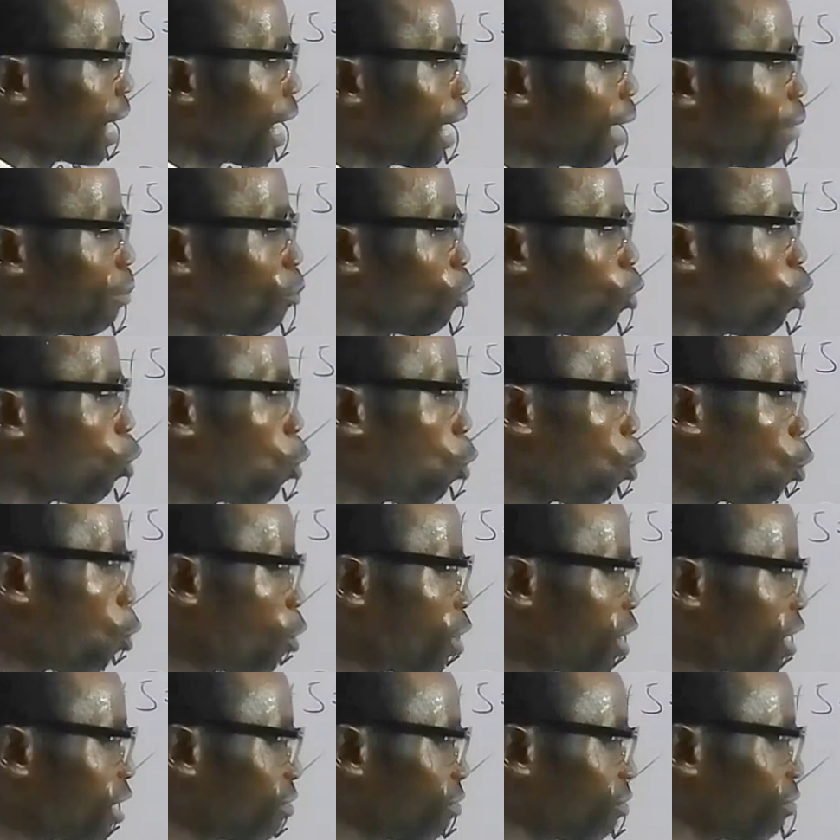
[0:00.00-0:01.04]
I'm
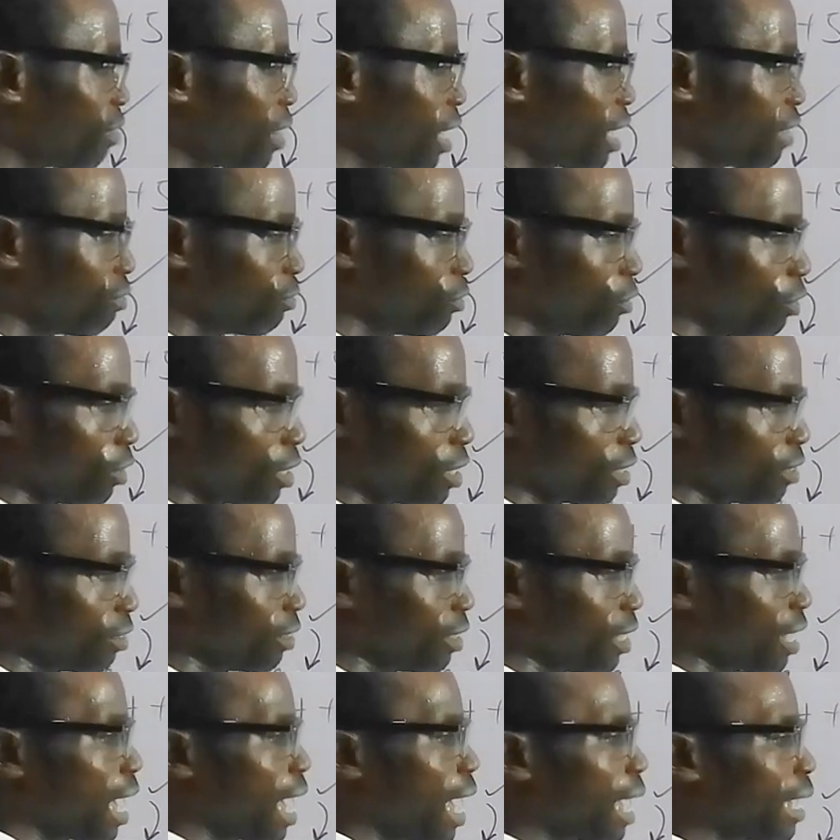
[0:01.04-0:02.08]
owing
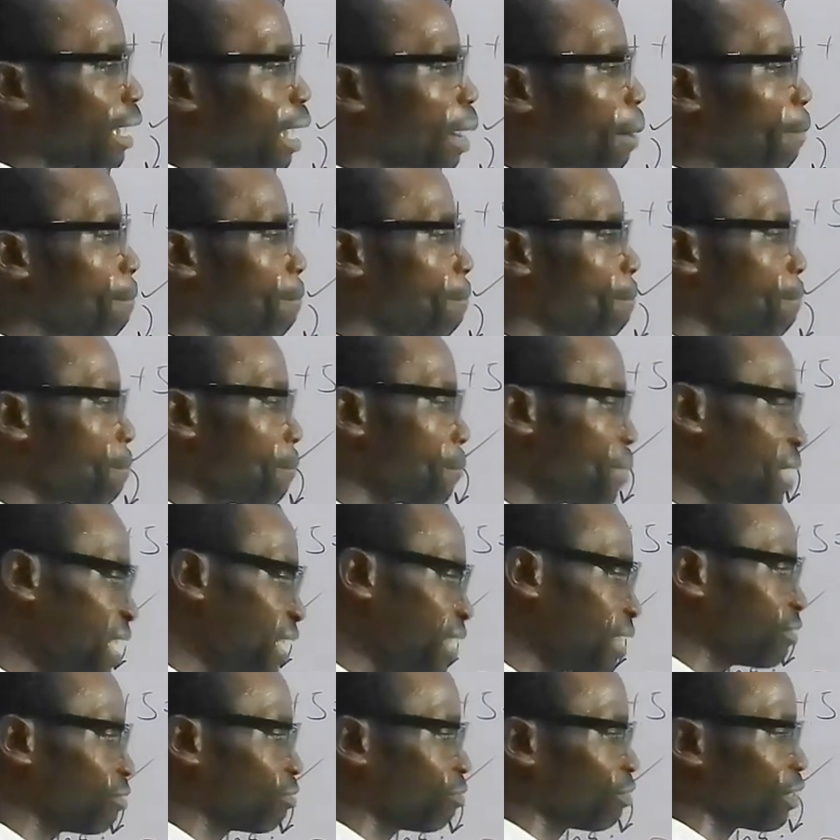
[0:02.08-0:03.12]
$5 and I'm
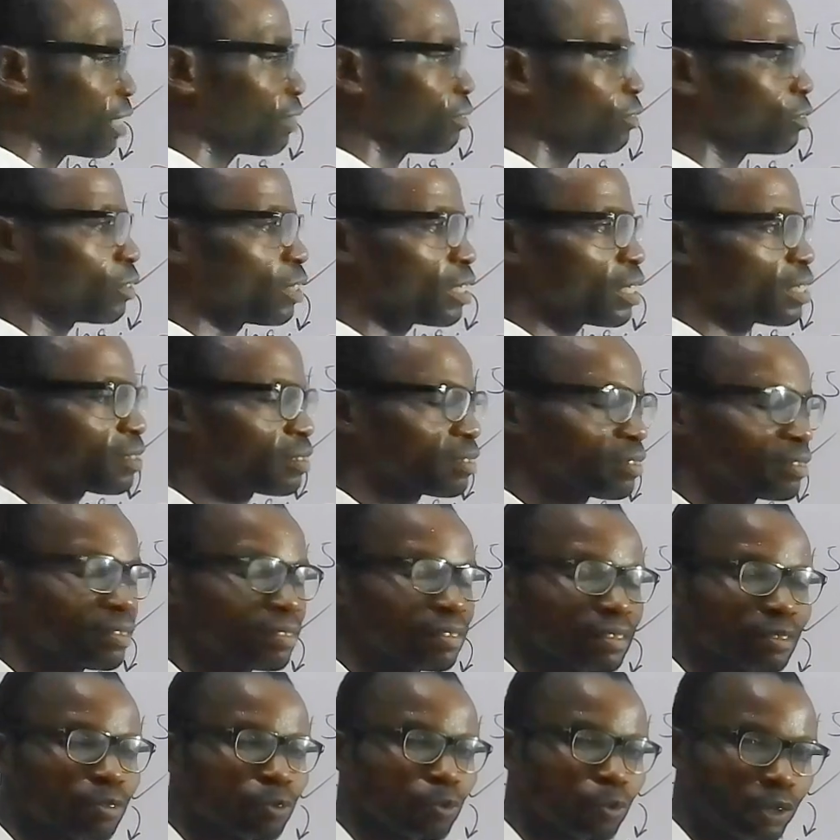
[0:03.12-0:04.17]
paying $5.
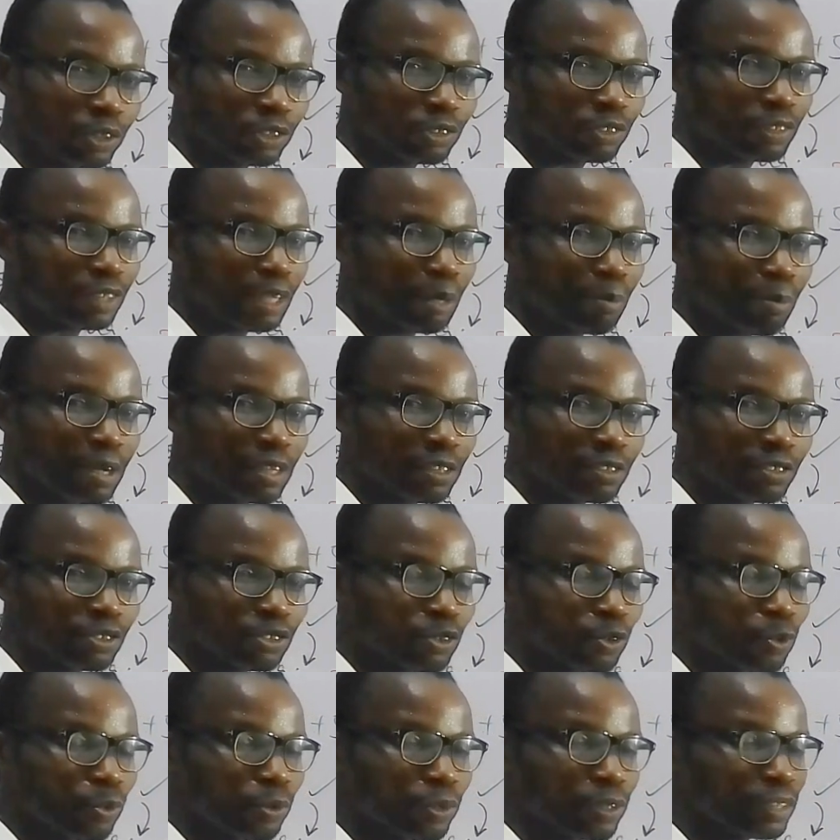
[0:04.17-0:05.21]
Question, am I
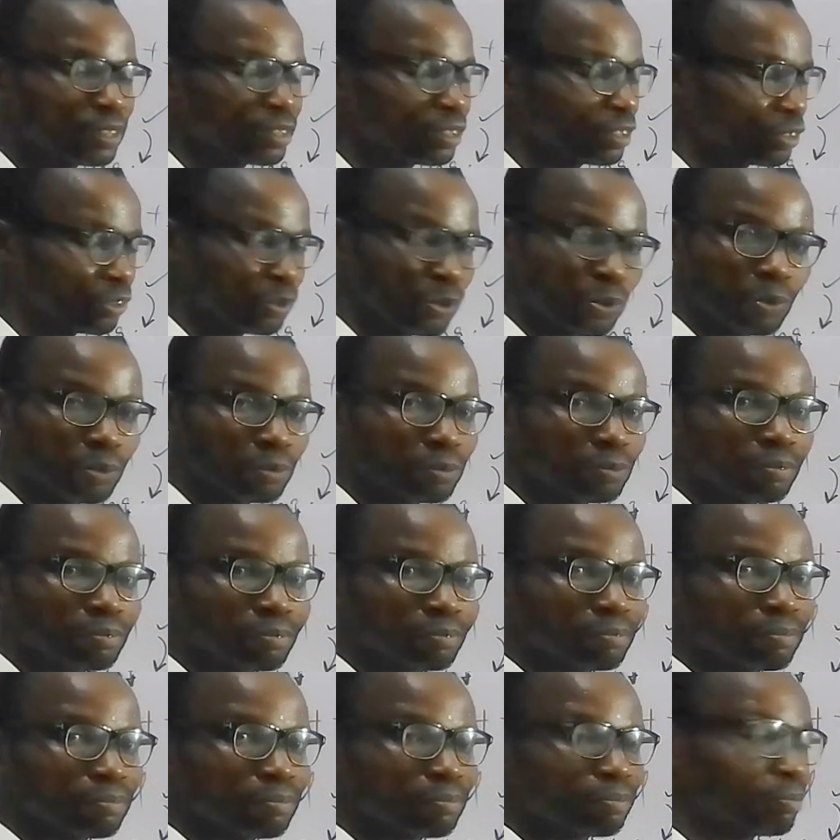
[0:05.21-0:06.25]
still owing? No.
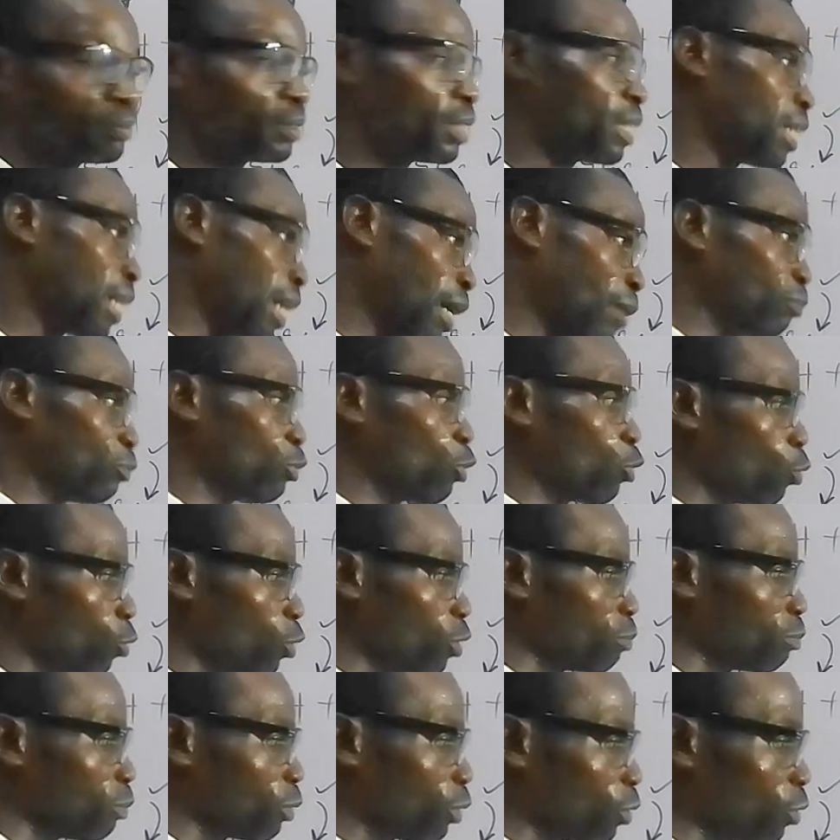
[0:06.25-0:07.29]
I'm not
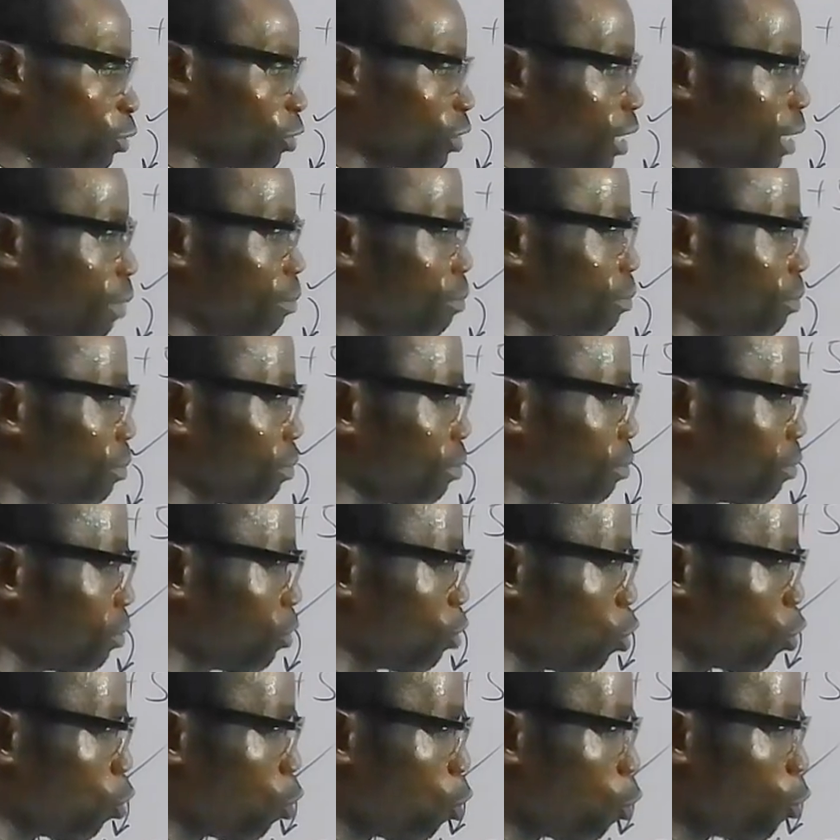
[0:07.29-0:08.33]
owing because I'm
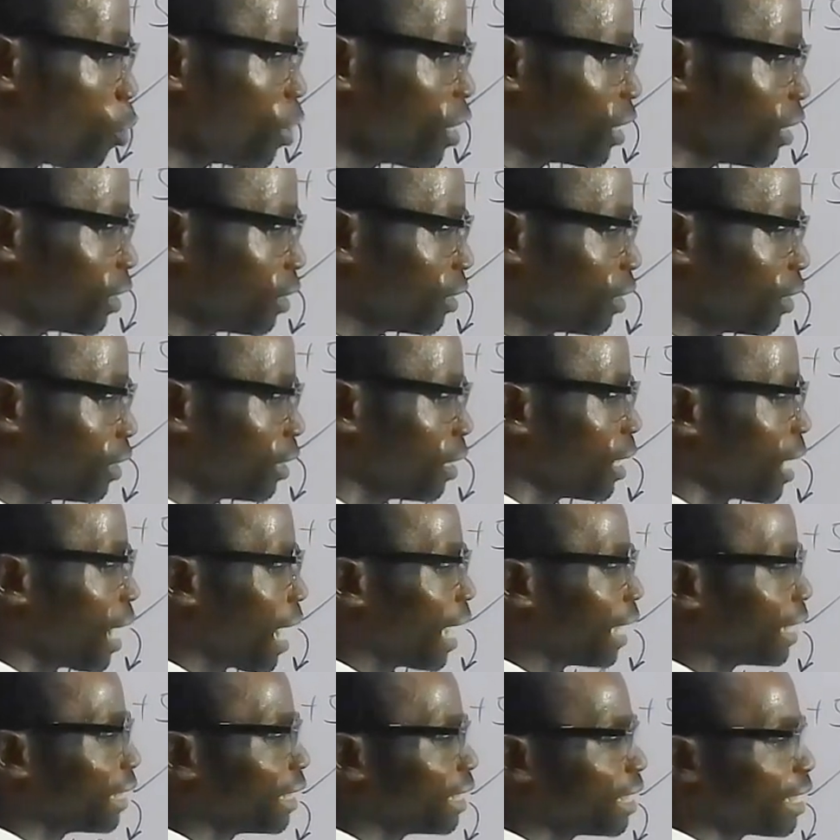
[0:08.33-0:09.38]
owing
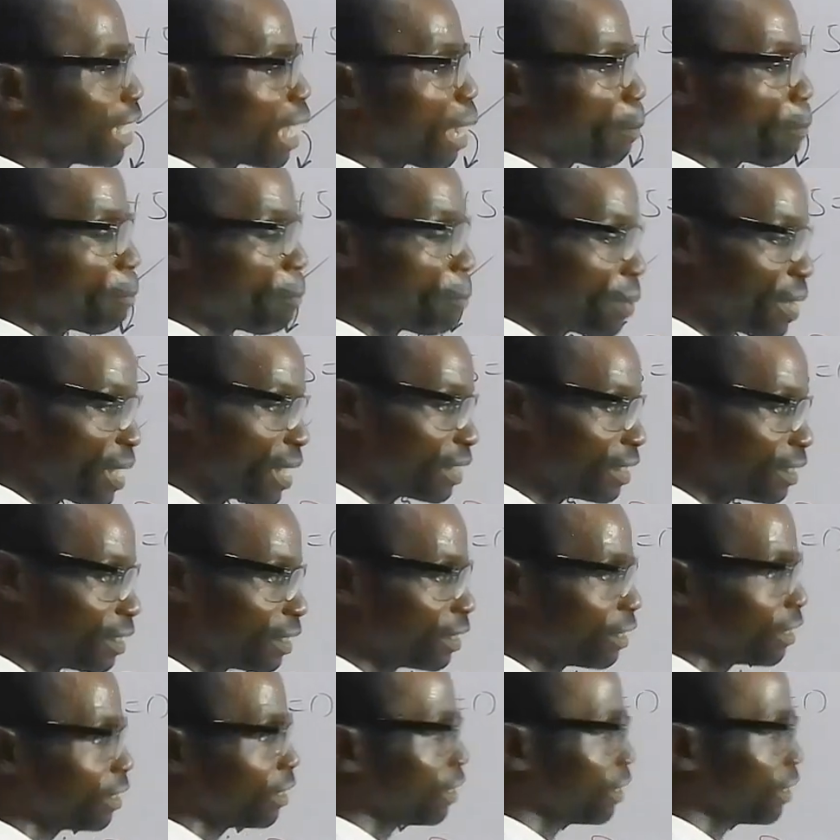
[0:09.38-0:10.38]
and then I paid.